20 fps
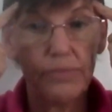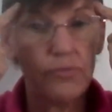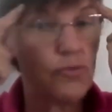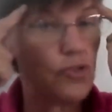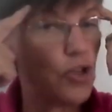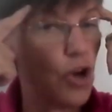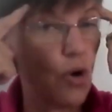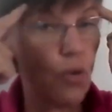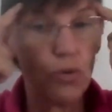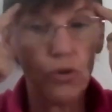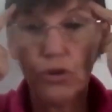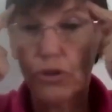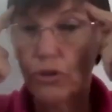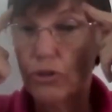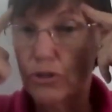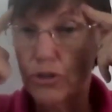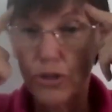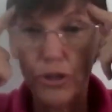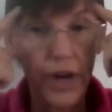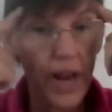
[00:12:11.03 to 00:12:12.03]
Don't
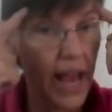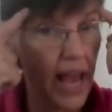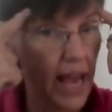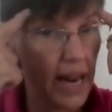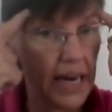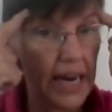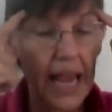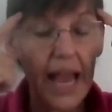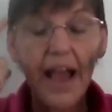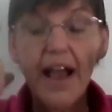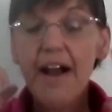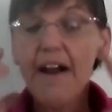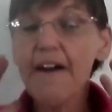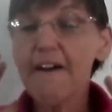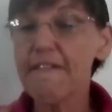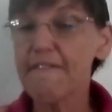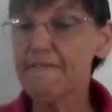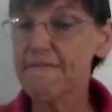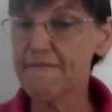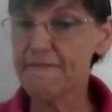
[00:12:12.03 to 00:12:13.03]
use your head.
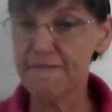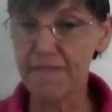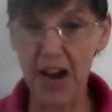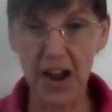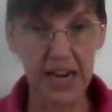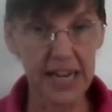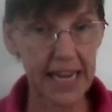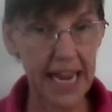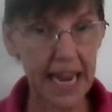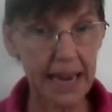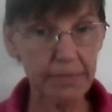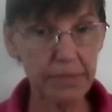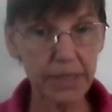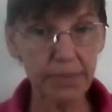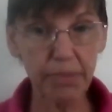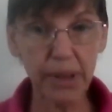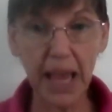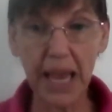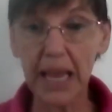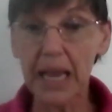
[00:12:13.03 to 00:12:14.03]
Fun game to
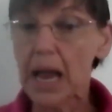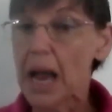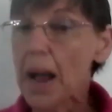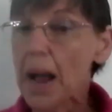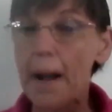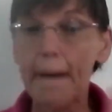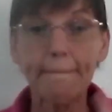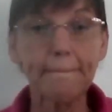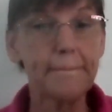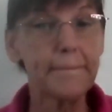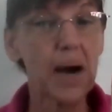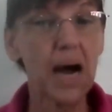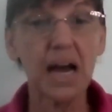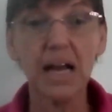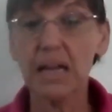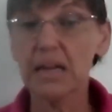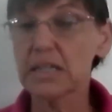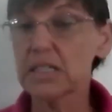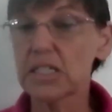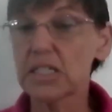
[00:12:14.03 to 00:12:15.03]
play,
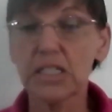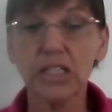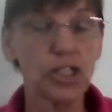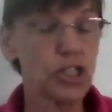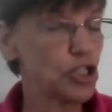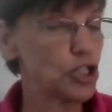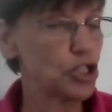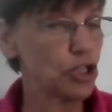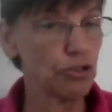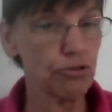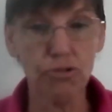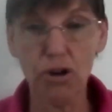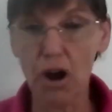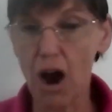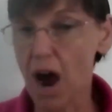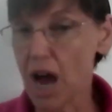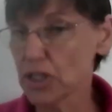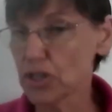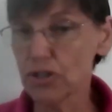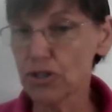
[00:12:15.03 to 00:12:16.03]
but do
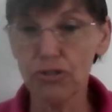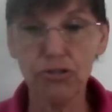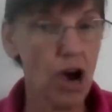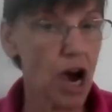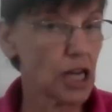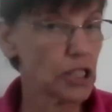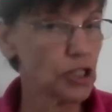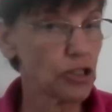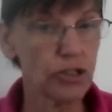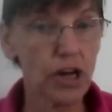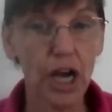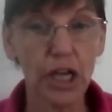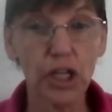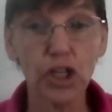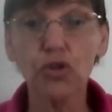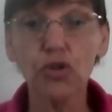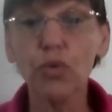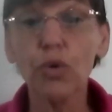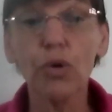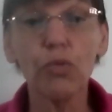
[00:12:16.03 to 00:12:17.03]
not,
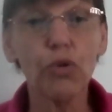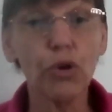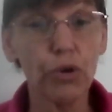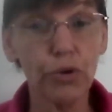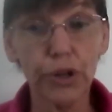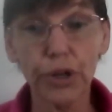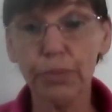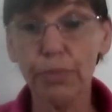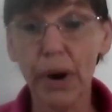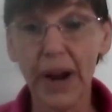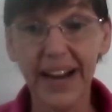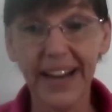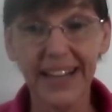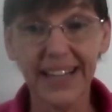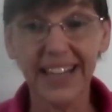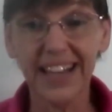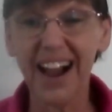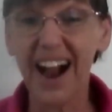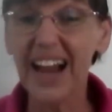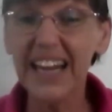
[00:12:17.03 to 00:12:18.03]
you will ruin your
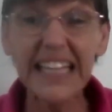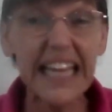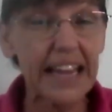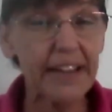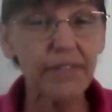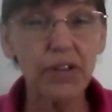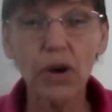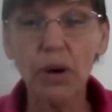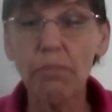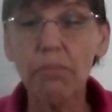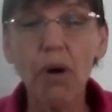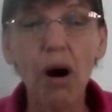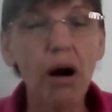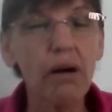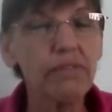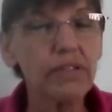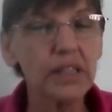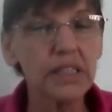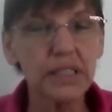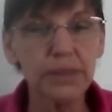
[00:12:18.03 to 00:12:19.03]
brain. God gave you a
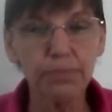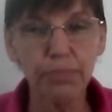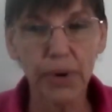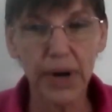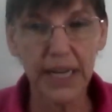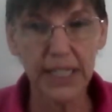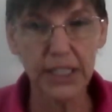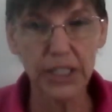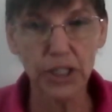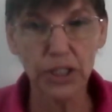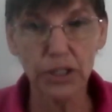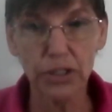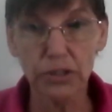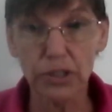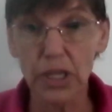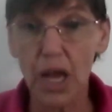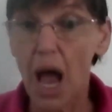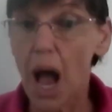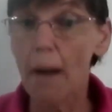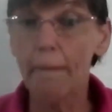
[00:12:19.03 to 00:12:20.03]
marvelous brain to
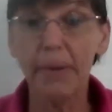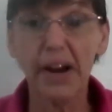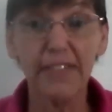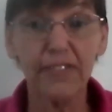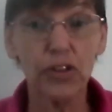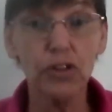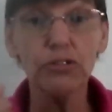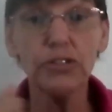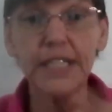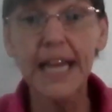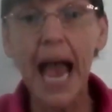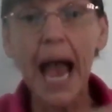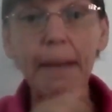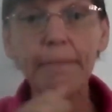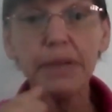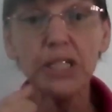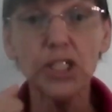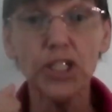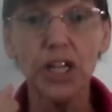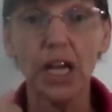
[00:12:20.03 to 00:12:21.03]
use. But if you
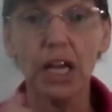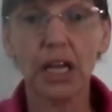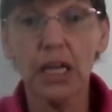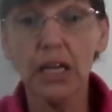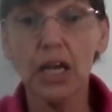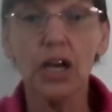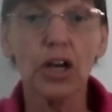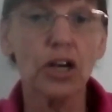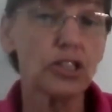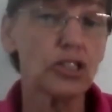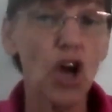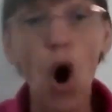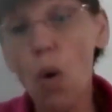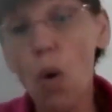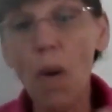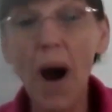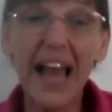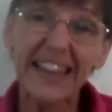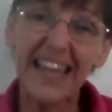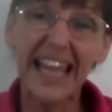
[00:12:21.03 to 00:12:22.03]
damage it, because,
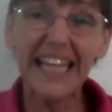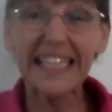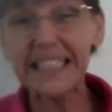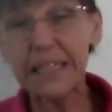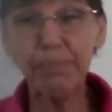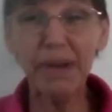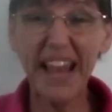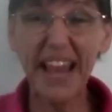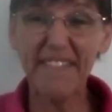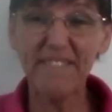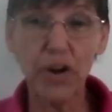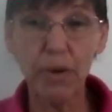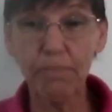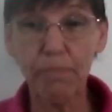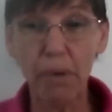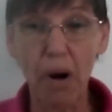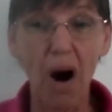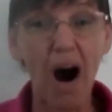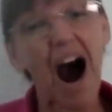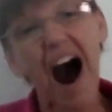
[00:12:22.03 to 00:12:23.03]
I like to play
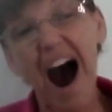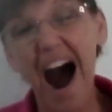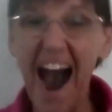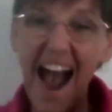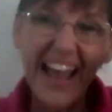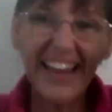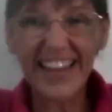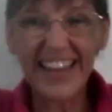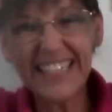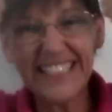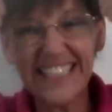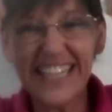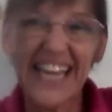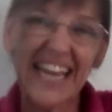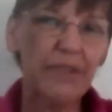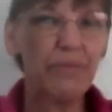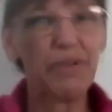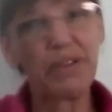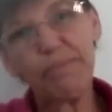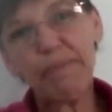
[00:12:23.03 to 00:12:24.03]
football. I like to hit
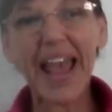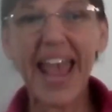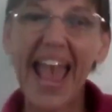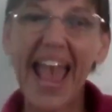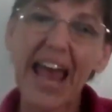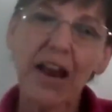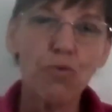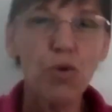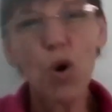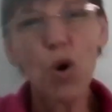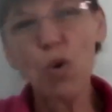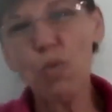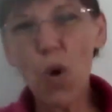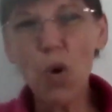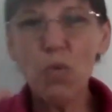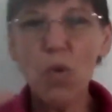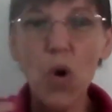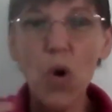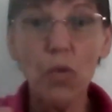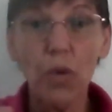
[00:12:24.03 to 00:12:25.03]
it with my head. Woo,
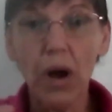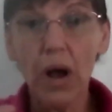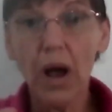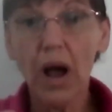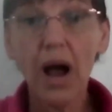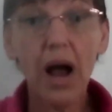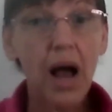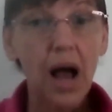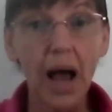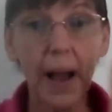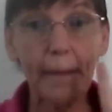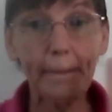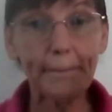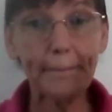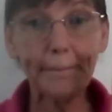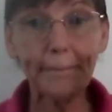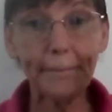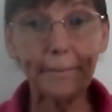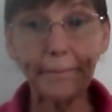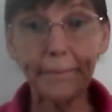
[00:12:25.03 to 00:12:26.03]
woo,
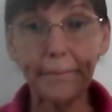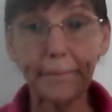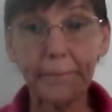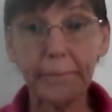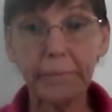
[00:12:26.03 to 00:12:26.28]
woo.